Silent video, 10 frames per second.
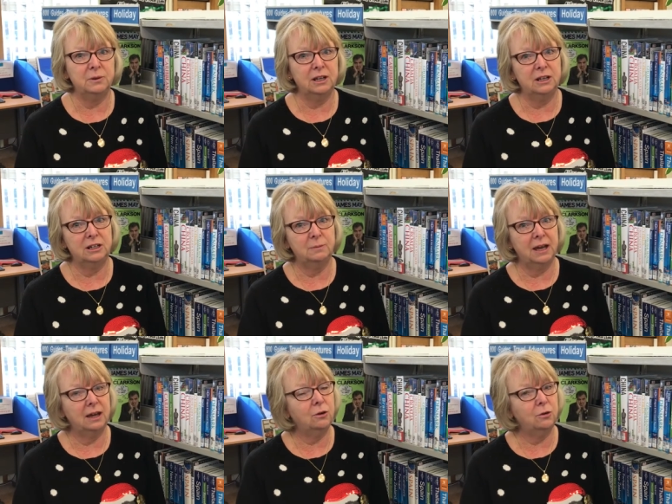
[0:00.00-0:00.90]
we're learning
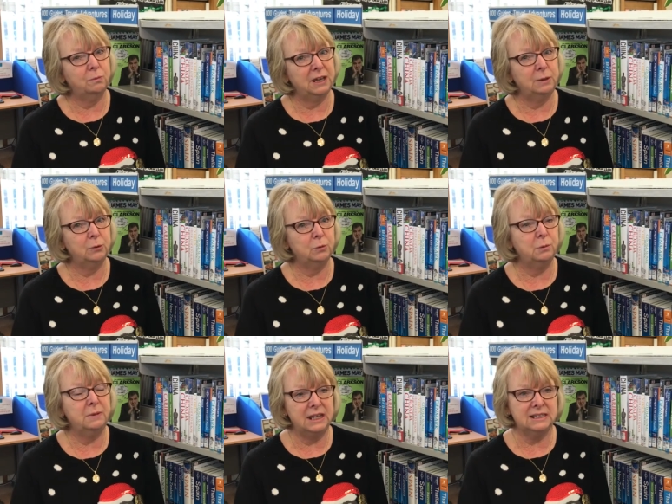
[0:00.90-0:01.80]
about people,
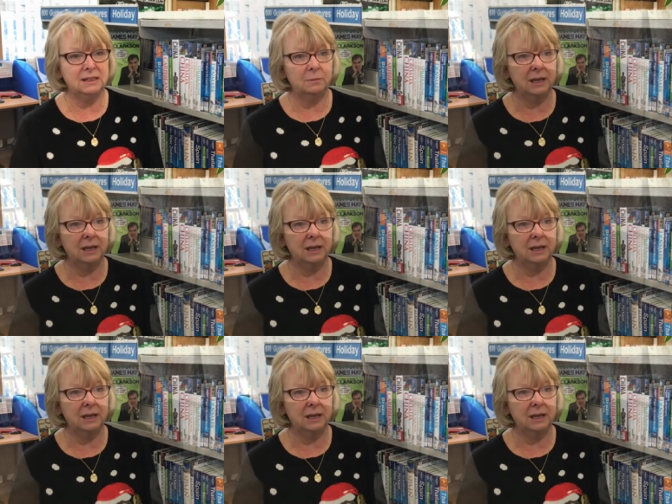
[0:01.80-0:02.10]
we're meeting